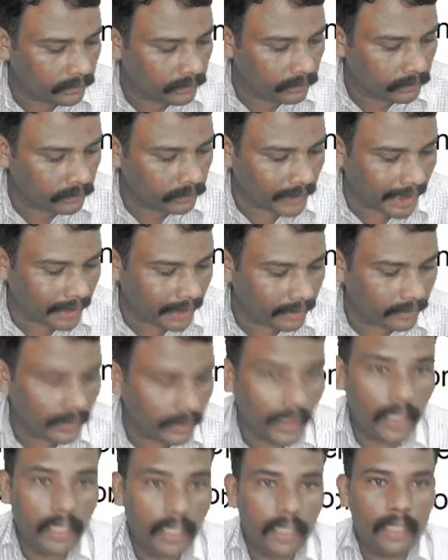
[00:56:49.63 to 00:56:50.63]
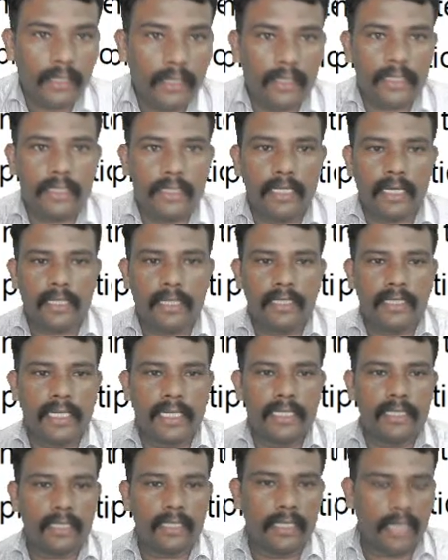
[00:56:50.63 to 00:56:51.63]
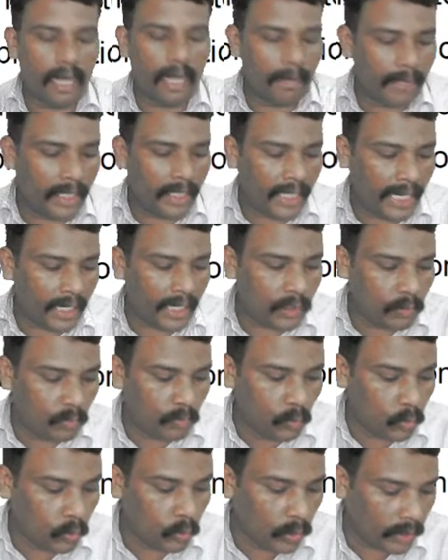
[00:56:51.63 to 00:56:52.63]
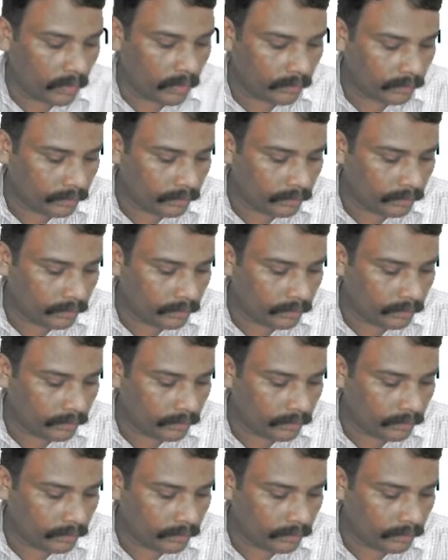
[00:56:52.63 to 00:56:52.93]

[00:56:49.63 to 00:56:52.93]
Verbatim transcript: Fine the success Grameen has moved.